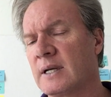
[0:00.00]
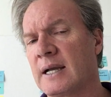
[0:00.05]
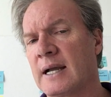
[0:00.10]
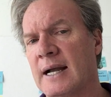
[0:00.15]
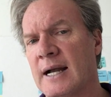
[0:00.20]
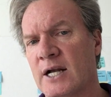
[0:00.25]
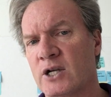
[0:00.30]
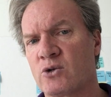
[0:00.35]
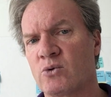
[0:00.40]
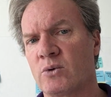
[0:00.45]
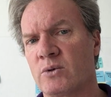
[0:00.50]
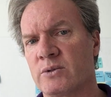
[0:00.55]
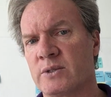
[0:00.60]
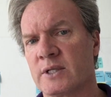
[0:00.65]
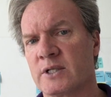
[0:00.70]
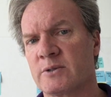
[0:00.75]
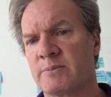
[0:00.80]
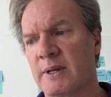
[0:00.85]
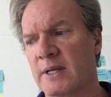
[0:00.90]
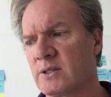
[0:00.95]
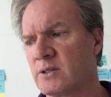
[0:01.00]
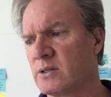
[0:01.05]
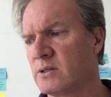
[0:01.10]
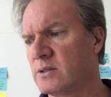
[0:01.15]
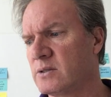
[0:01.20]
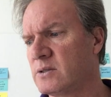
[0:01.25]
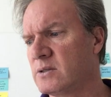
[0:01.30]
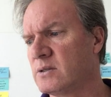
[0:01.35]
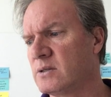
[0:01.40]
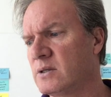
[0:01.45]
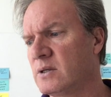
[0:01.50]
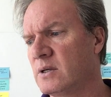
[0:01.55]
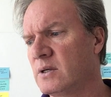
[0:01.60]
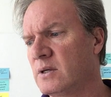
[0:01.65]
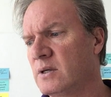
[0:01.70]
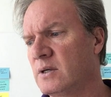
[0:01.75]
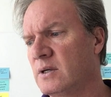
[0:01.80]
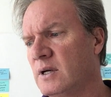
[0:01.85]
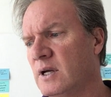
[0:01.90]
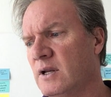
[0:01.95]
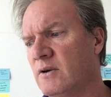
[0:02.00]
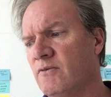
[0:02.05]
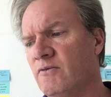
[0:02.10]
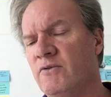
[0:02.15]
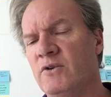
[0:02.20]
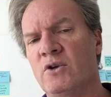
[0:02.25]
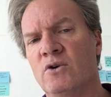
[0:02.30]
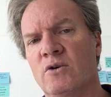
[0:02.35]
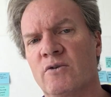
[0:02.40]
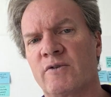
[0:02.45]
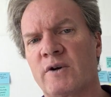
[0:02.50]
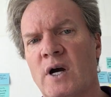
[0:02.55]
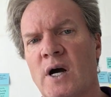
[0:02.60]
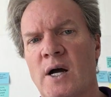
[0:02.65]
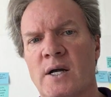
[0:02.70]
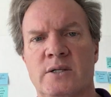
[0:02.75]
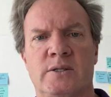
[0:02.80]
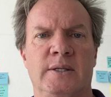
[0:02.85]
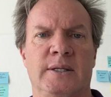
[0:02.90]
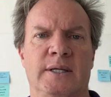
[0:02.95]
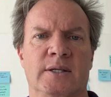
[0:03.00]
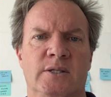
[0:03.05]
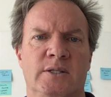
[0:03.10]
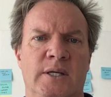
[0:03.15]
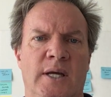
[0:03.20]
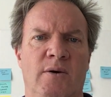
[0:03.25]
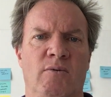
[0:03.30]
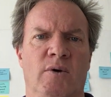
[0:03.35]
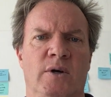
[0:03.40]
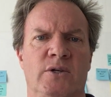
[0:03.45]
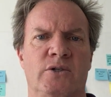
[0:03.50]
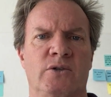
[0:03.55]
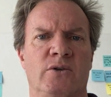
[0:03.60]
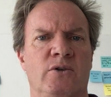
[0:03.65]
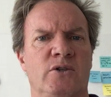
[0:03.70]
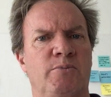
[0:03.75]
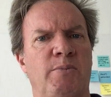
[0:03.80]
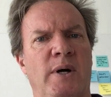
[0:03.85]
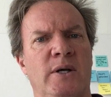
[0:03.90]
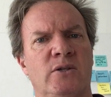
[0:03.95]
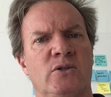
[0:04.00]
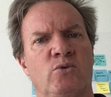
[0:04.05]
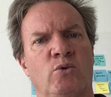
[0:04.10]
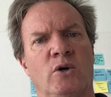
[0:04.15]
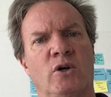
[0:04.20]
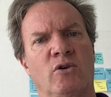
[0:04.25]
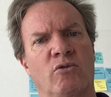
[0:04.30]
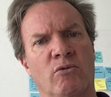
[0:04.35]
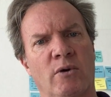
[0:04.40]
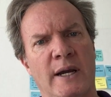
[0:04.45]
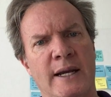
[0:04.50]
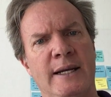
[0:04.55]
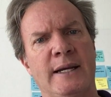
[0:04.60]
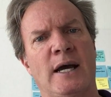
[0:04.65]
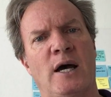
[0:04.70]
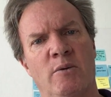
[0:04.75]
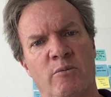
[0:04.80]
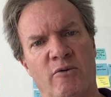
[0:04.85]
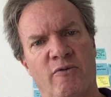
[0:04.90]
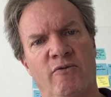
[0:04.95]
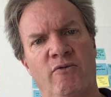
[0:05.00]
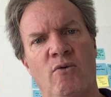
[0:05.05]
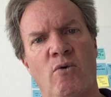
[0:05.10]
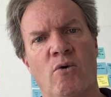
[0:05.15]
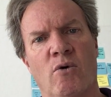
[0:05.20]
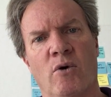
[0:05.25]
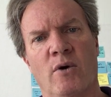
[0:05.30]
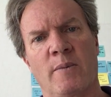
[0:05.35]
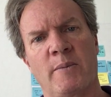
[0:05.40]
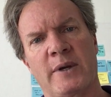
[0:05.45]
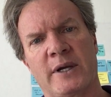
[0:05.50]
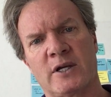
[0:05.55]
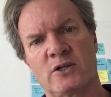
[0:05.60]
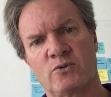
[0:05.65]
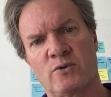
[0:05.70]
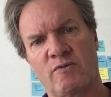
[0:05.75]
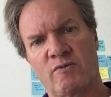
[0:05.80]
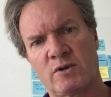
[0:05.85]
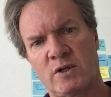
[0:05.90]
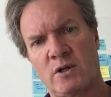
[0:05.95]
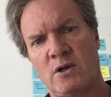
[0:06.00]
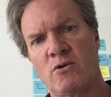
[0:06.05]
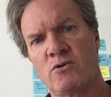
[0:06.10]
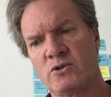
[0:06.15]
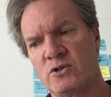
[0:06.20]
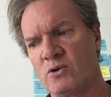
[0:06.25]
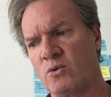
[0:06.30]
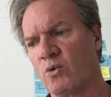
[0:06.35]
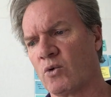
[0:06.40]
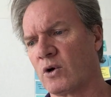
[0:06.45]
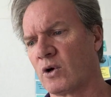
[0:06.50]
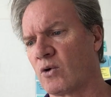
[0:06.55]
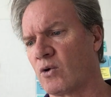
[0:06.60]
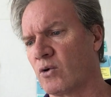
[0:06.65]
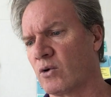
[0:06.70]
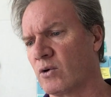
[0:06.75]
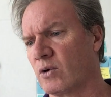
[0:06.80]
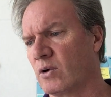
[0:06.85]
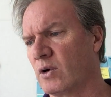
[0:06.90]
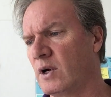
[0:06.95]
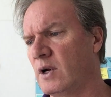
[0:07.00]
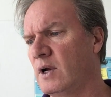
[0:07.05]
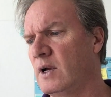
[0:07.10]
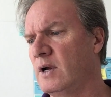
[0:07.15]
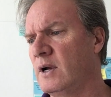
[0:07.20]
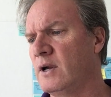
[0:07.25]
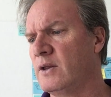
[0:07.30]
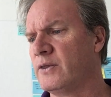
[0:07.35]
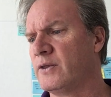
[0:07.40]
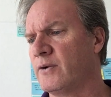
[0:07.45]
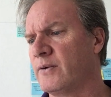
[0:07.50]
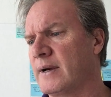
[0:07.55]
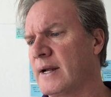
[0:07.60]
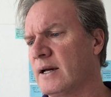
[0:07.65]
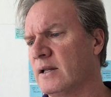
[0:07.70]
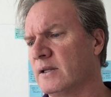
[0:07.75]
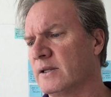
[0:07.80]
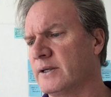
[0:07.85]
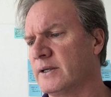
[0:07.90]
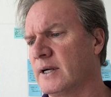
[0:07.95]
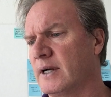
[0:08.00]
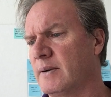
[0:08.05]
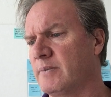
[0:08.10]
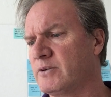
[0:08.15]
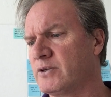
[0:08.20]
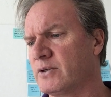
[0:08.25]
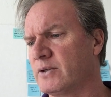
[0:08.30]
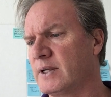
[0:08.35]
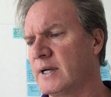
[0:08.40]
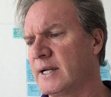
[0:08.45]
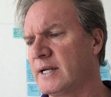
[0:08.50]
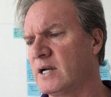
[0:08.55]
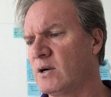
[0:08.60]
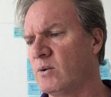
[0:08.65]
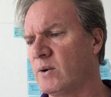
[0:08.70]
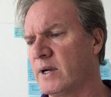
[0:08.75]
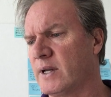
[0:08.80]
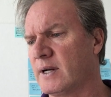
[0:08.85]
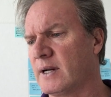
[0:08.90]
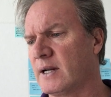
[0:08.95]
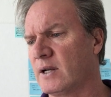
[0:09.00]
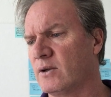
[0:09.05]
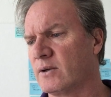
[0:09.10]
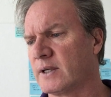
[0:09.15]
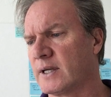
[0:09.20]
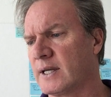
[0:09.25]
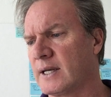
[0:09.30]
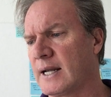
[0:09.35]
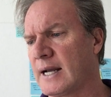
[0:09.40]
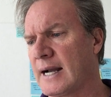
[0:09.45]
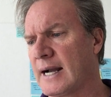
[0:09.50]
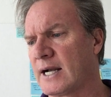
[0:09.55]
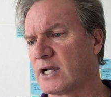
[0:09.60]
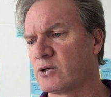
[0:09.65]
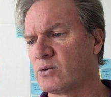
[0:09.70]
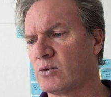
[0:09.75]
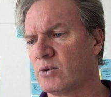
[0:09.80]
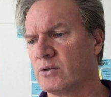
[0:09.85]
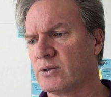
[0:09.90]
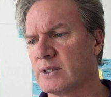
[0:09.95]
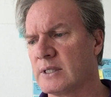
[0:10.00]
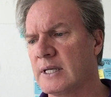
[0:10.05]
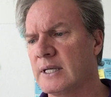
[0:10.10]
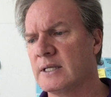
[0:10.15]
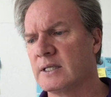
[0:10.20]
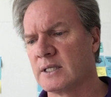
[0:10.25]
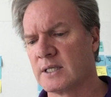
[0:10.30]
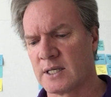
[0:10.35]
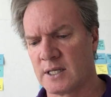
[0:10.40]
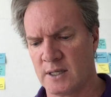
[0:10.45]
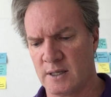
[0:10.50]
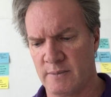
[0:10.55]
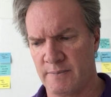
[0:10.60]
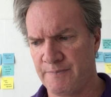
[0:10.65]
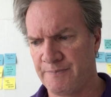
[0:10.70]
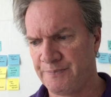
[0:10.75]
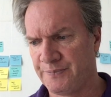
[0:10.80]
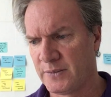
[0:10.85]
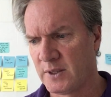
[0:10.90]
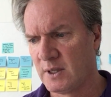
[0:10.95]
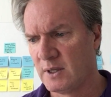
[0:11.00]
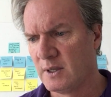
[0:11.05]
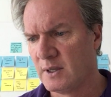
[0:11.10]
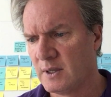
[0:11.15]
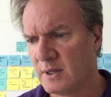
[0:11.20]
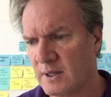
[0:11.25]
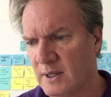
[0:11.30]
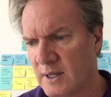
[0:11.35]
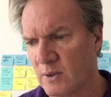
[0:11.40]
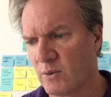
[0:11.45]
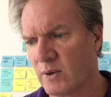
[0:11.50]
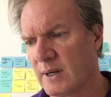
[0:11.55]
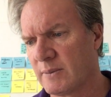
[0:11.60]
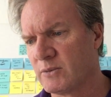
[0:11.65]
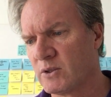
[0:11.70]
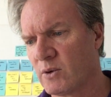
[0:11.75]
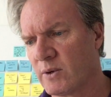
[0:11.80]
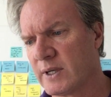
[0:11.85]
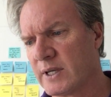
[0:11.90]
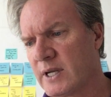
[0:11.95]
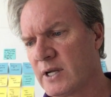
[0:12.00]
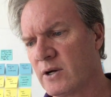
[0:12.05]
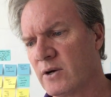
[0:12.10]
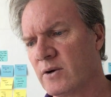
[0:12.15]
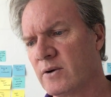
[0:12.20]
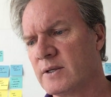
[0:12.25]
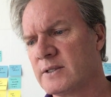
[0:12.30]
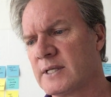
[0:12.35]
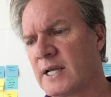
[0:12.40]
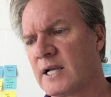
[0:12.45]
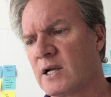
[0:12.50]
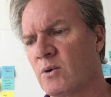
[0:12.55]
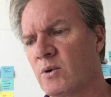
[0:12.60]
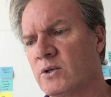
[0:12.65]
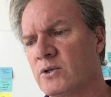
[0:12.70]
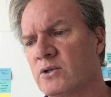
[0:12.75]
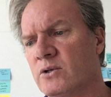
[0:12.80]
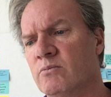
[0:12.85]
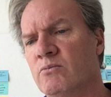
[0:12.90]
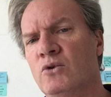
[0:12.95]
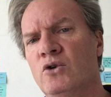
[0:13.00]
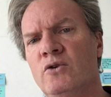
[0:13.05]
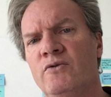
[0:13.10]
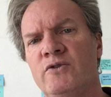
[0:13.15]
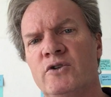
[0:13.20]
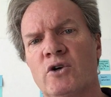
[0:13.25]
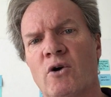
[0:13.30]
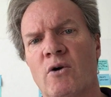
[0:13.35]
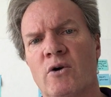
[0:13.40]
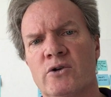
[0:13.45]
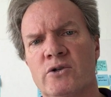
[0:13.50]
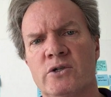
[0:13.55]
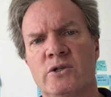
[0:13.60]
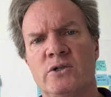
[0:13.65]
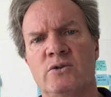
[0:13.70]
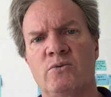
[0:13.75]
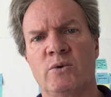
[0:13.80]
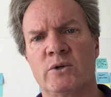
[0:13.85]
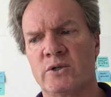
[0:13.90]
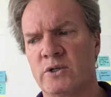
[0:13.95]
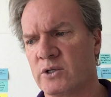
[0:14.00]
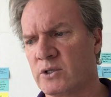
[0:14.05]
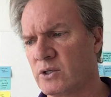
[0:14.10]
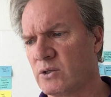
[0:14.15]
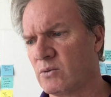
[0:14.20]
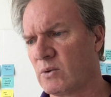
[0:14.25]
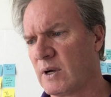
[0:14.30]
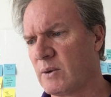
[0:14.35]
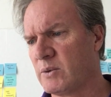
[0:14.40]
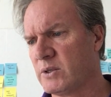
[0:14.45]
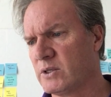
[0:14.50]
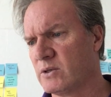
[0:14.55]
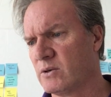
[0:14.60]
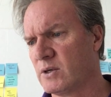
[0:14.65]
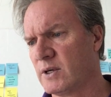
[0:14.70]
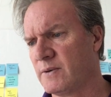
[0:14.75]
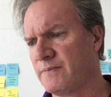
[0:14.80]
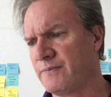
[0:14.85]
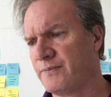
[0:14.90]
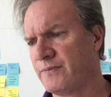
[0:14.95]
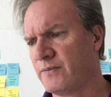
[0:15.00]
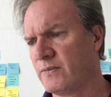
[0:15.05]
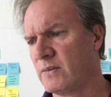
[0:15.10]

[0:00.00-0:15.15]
Actuals Expenses, and View of Costing, etc. So those buttons were grayed out before, and because we've closed the work order, they're now lit up. So then I go in and I look at Actuals Income. And what I'm doing here is I go into Move Charges, which is the way we do it.